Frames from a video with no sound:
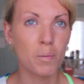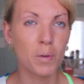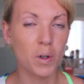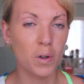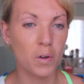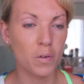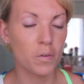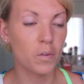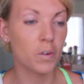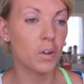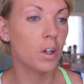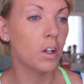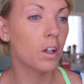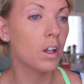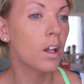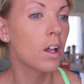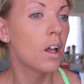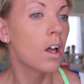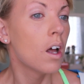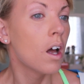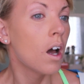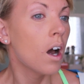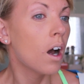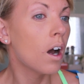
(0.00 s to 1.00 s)
beautiful.
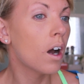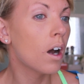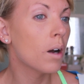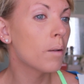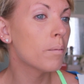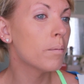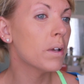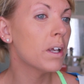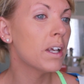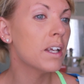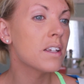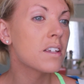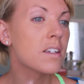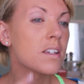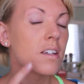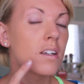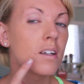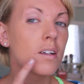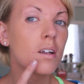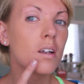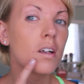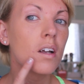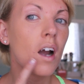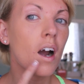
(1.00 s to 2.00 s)
Um, it's
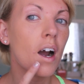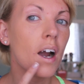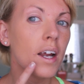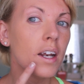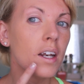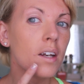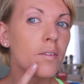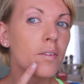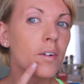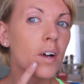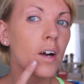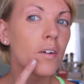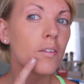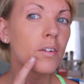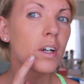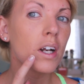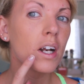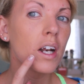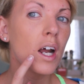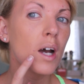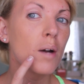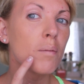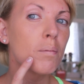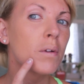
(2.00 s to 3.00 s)
kind of covered
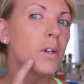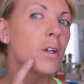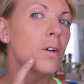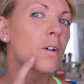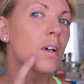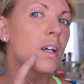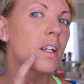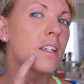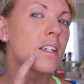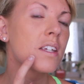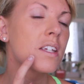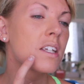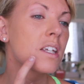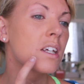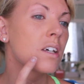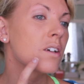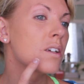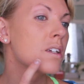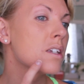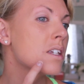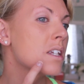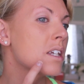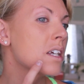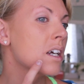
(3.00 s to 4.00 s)
it up, but you can
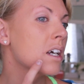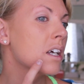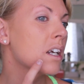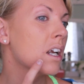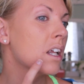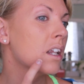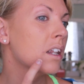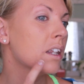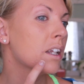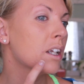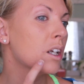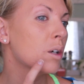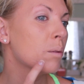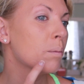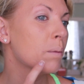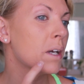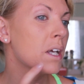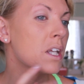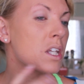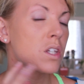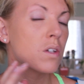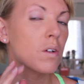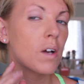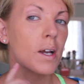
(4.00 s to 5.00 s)
still see it a little
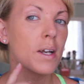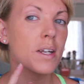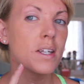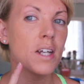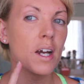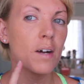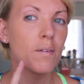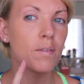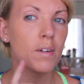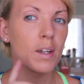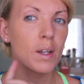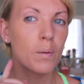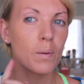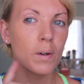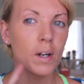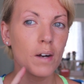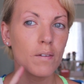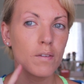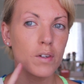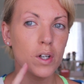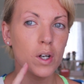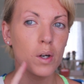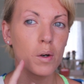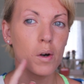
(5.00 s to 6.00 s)
bit, so I definitely would
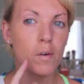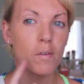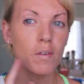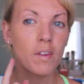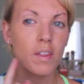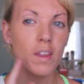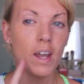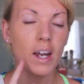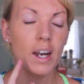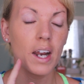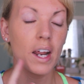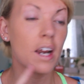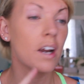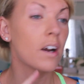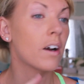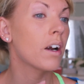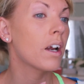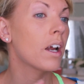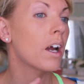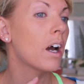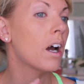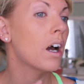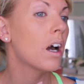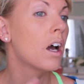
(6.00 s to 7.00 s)
have to go over that
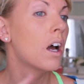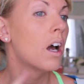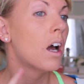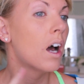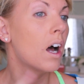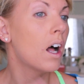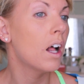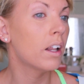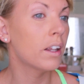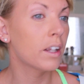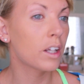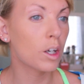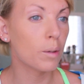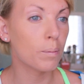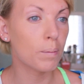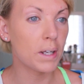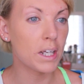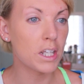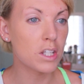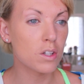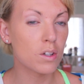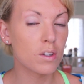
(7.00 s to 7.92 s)
area a little bit.